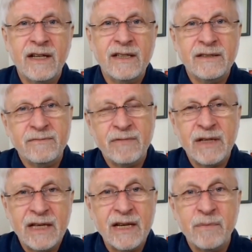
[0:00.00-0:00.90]
um,
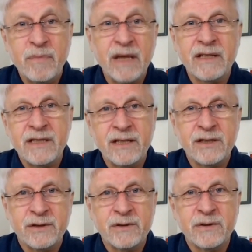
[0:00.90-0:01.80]
inability
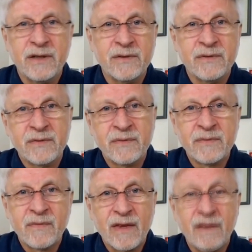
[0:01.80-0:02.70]
to uh,
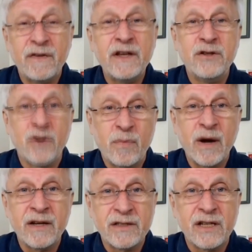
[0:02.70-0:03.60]
feed your
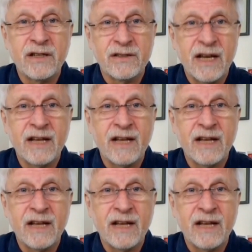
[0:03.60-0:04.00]
brain cells